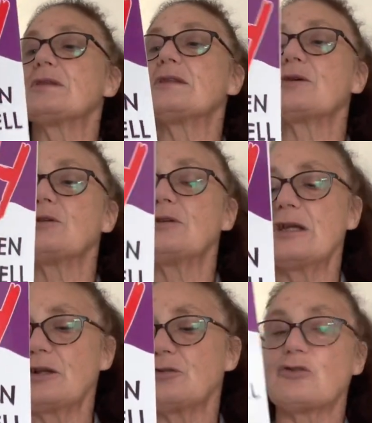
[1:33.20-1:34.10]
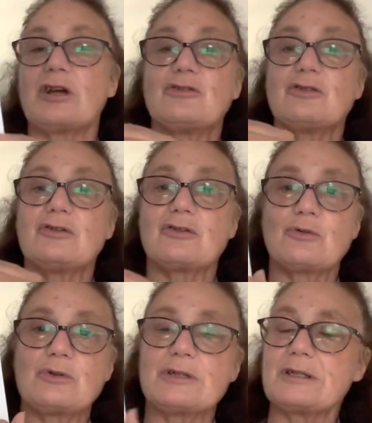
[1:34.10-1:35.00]
the illustrations are
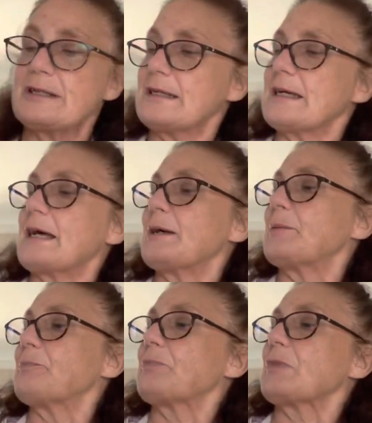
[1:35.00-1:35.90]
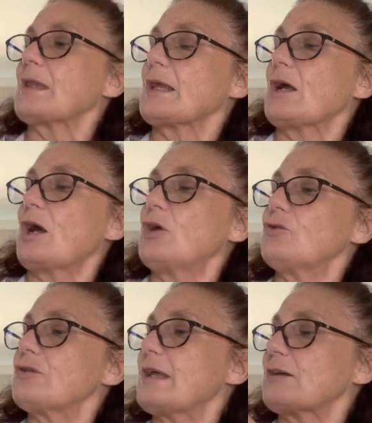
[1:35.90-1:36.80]
good. I'll
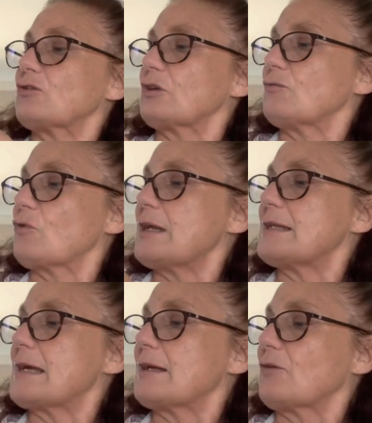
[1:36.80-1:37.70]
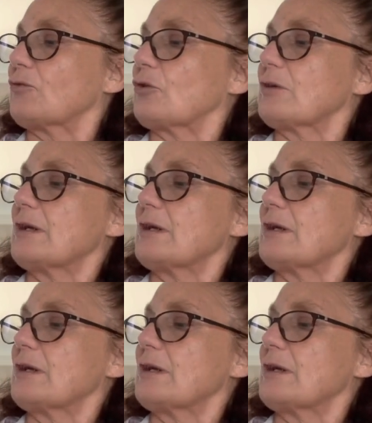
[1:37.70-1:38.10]
just actually read that. I've got